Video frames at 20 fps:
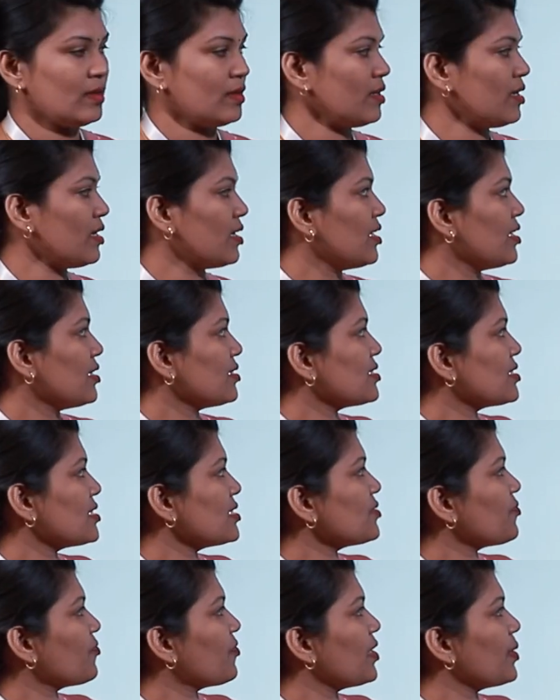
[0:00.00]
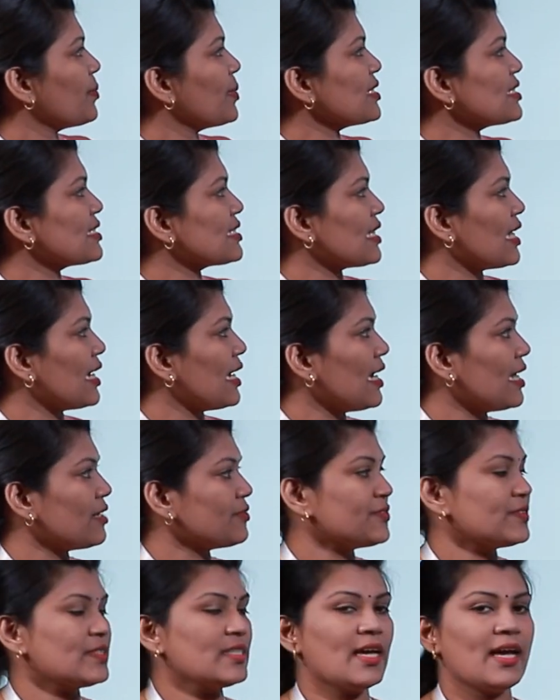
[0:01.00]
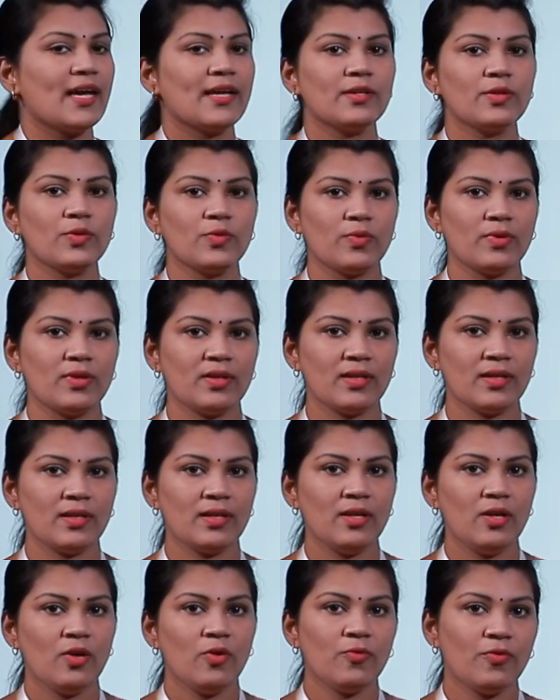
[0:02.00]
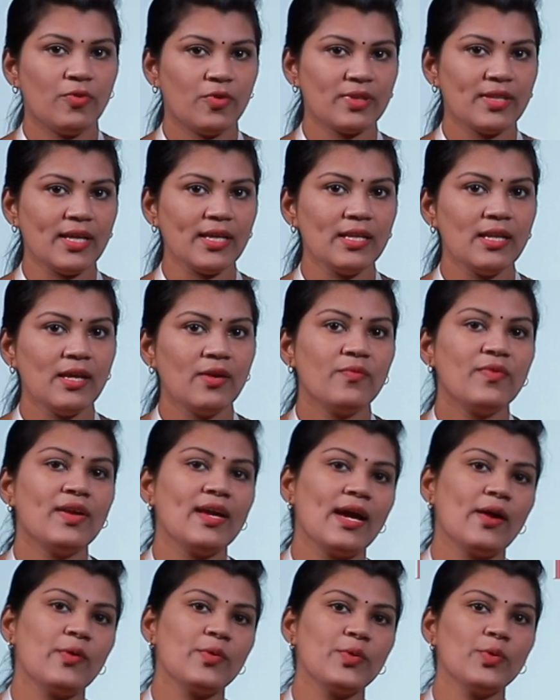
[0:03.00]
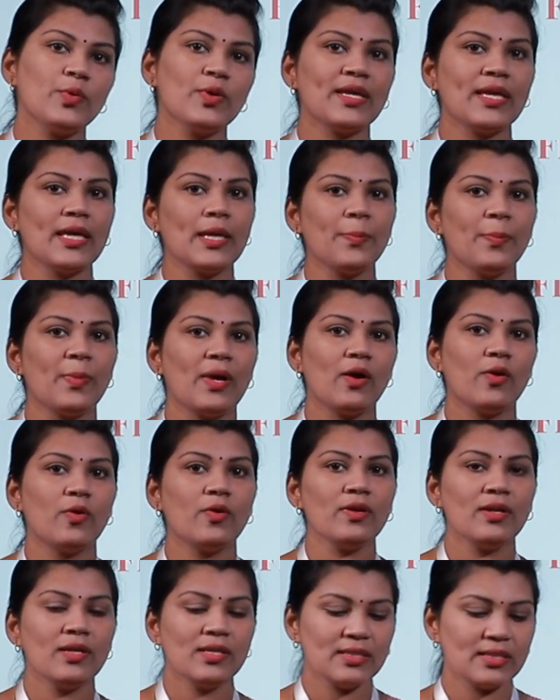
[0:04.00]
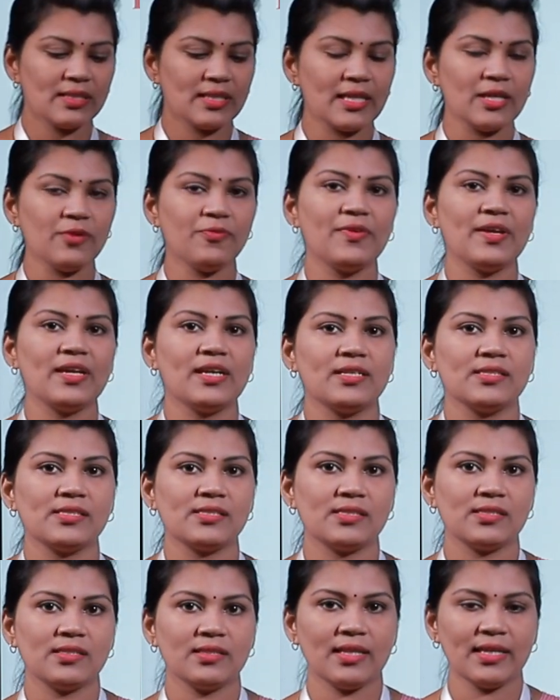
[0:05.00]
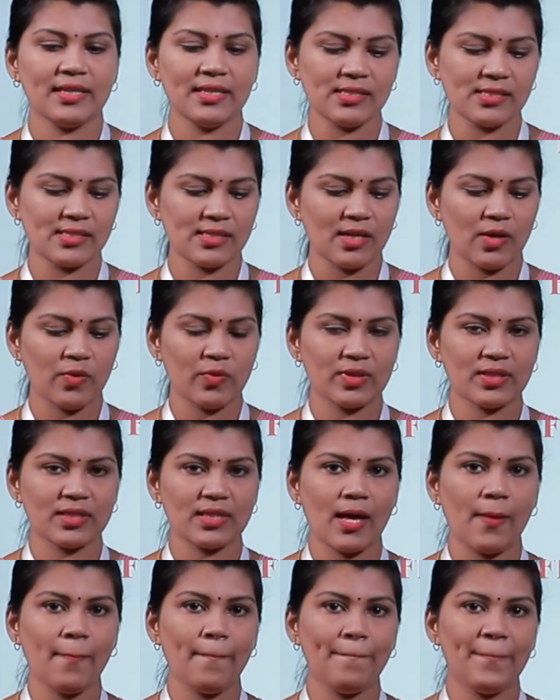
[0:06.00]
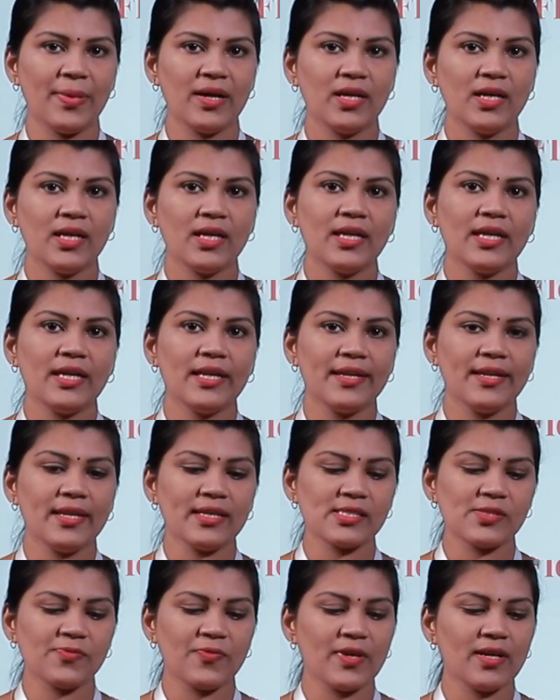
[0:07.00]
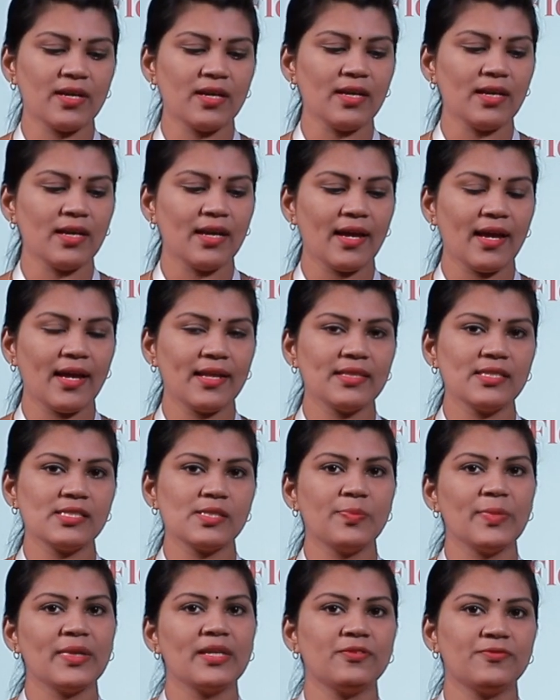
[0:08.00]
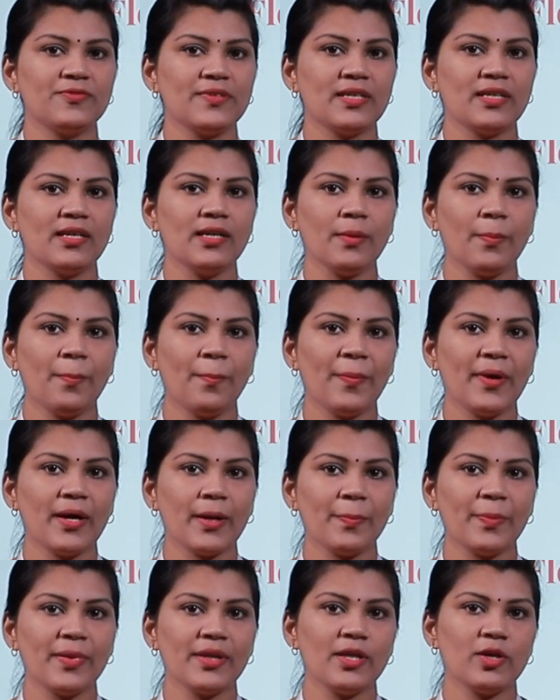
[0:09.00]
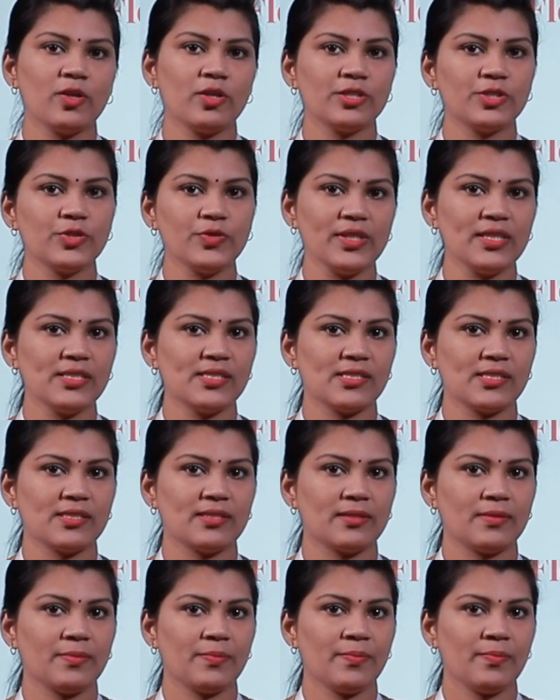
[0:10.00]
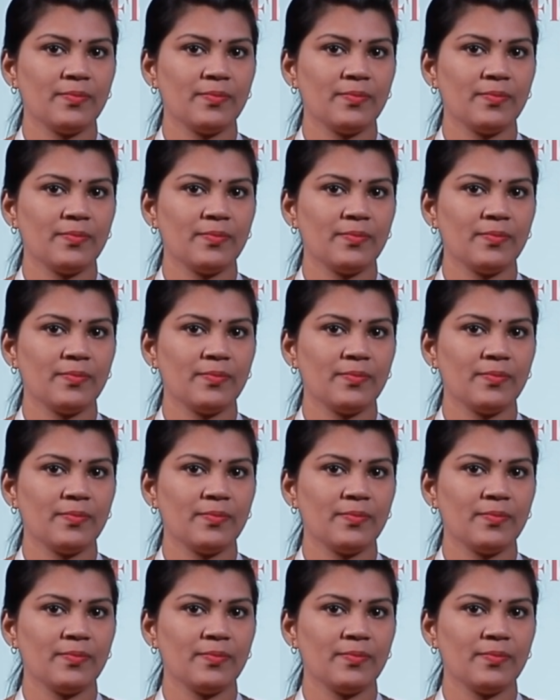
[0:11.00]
Okay, this is Fleming's left hand rule. For that, we have to keep our three fingers, that is our thumb, index finger and this middle finger perpendicular to each other.